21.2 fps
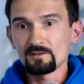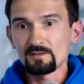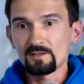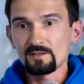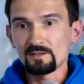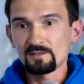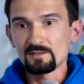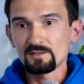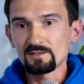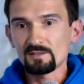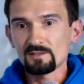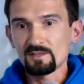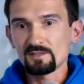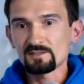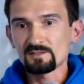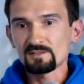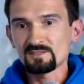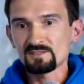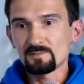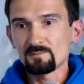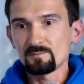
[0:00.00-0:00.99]

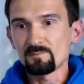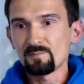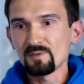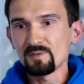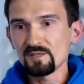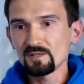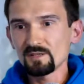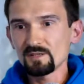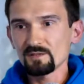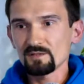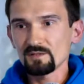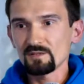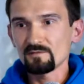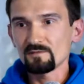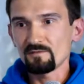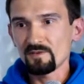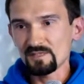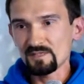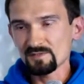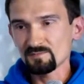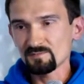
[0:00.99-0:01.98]
it's a big
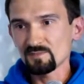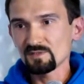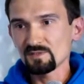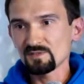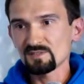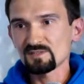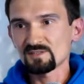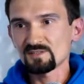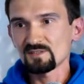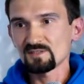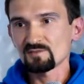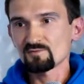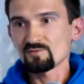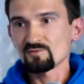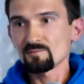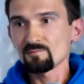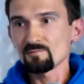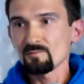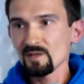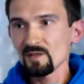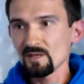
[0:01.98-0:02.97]
investment. It's a
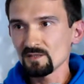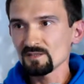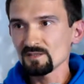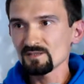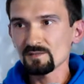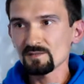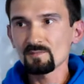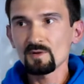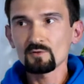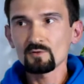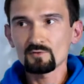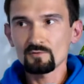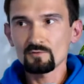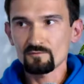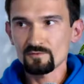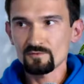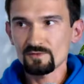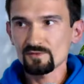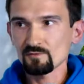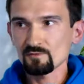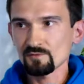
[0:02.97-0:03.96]
tremendous amount of
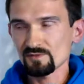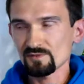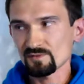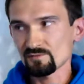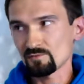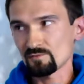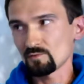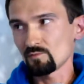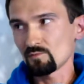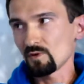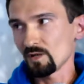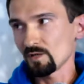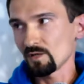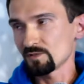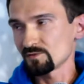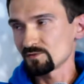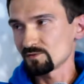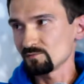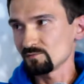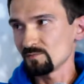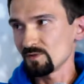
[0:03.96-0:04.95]
resources required
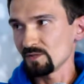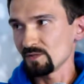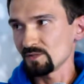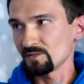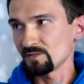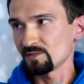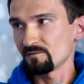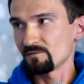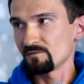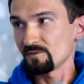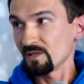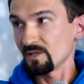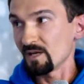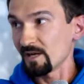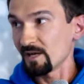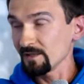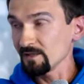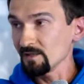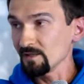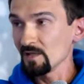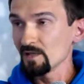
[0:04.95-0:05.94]
to make it
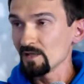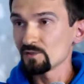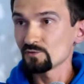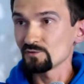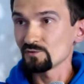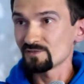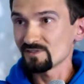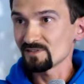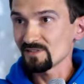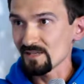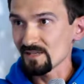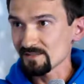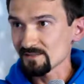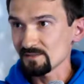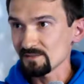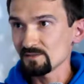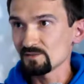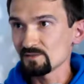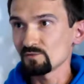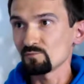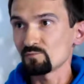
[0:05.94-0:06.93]
fly, to test
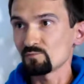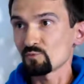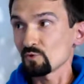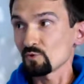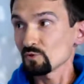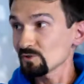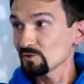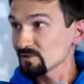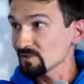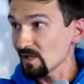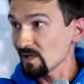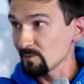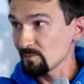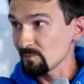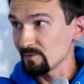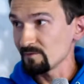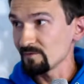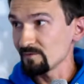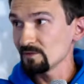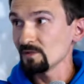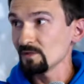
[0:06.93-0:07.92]
it, to prototype
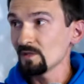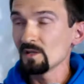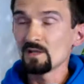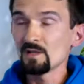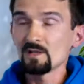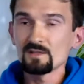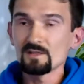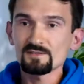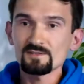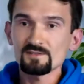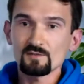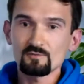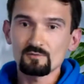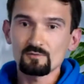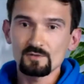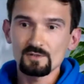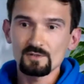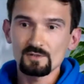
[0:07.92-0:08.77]
even. So